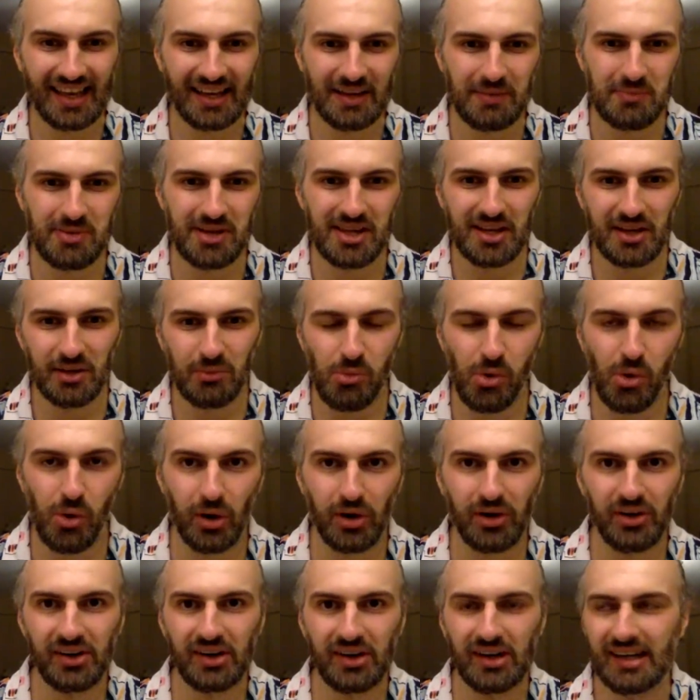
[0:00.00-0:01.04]
being
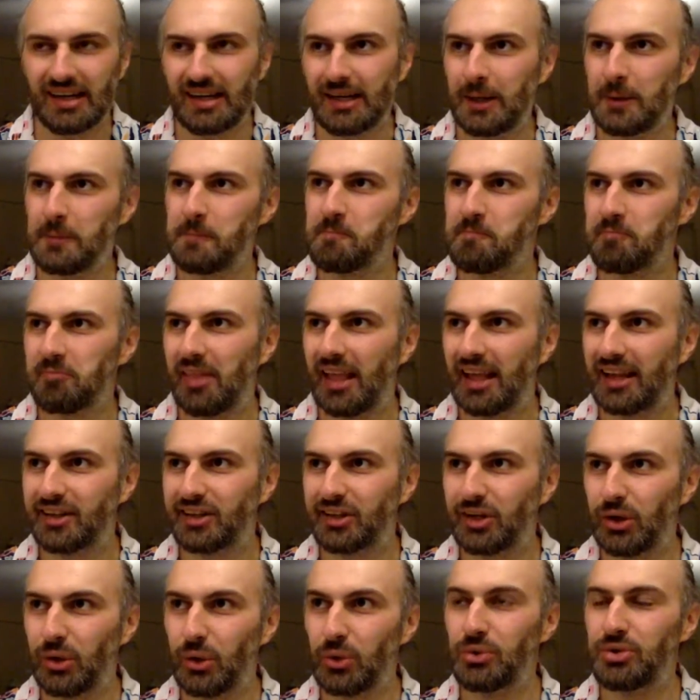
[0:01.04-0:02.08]
more
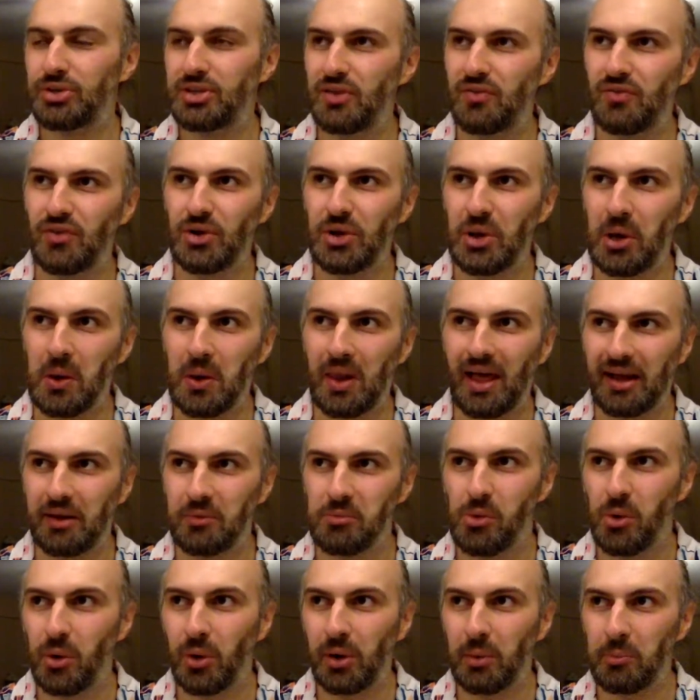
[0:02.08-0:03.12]
exclusive, like
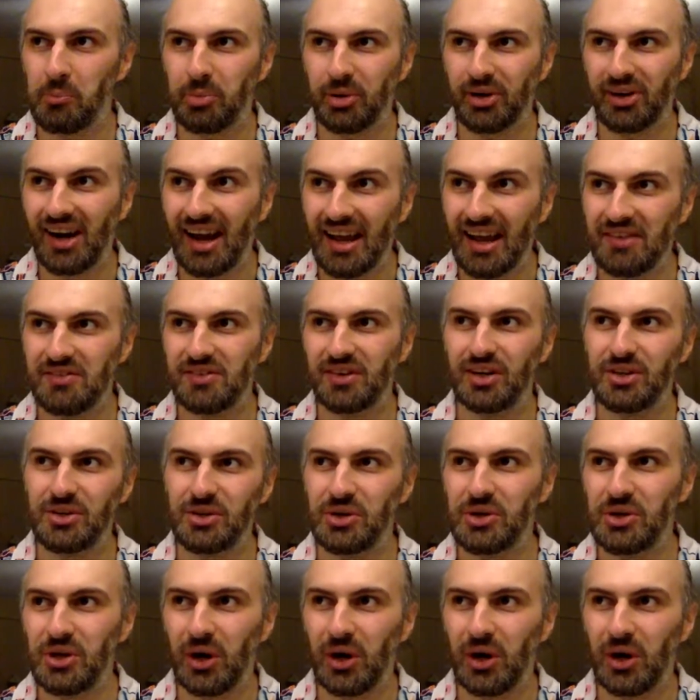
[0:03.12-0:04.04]
more private,